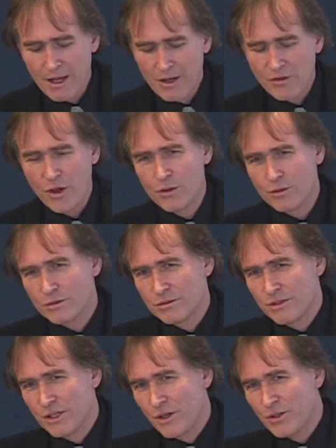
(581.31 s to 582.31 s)
So
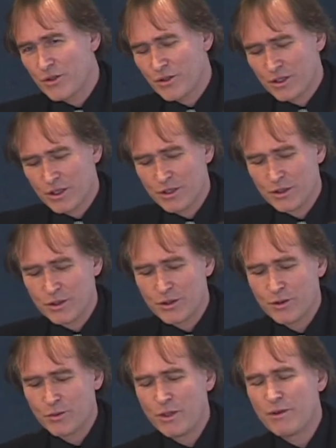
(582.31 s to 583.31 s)
the authors
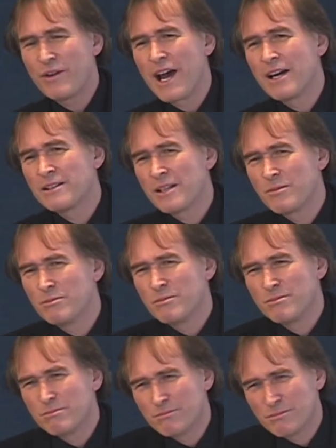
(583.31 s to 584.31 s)
conclude, we found,
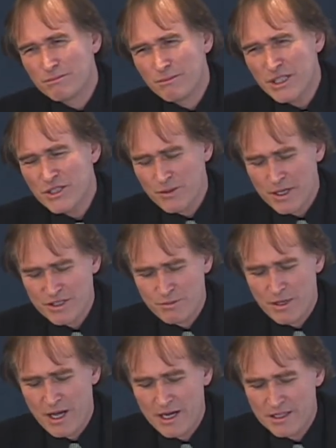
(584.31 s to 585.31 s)
much to our
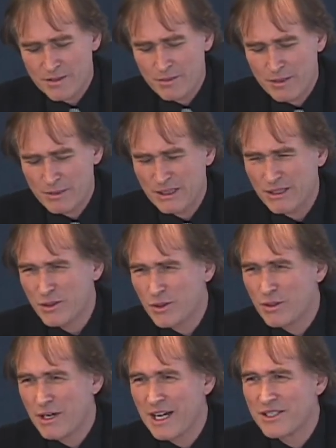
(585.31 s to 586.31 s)
surprise, that people
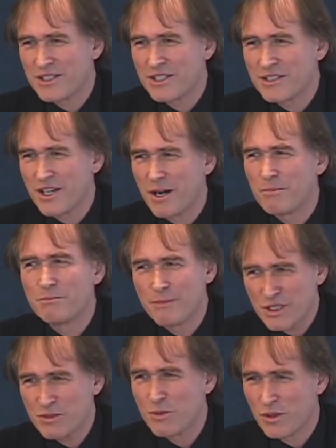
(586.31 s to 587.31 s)
who are anxious are
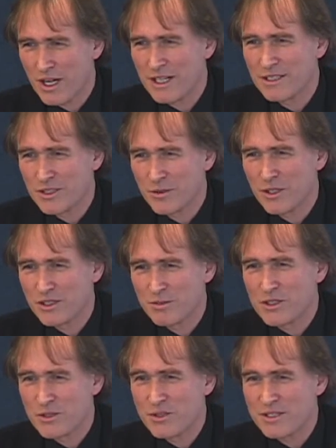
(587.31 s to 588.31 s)
much more likely to go on to
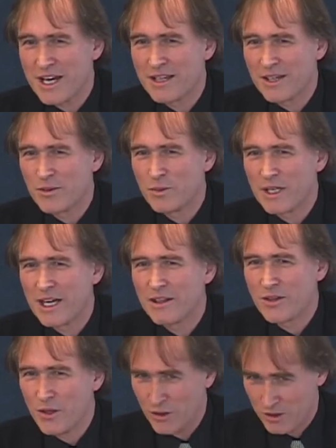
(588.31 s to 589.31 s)
commit suicide than we had
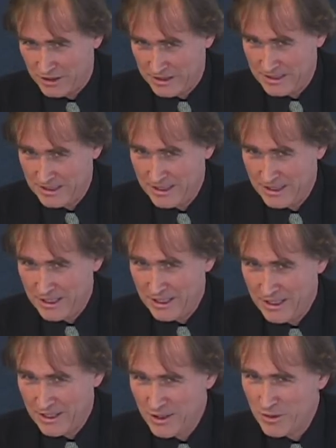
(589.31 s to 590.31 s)
thought.
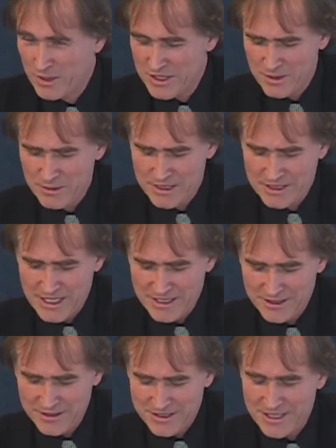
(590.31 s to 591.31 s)
Do you want to see what the
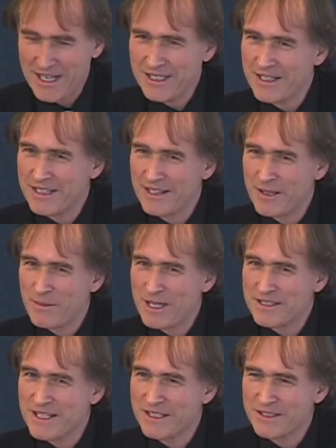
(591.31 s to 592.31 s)
data looks like that they
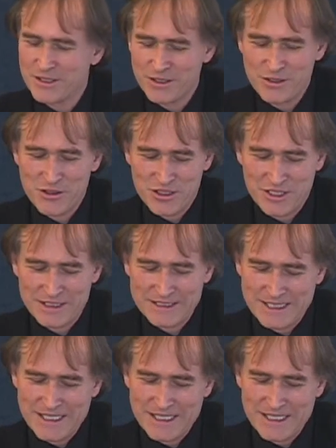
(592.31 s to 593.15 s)
based that conclusion on?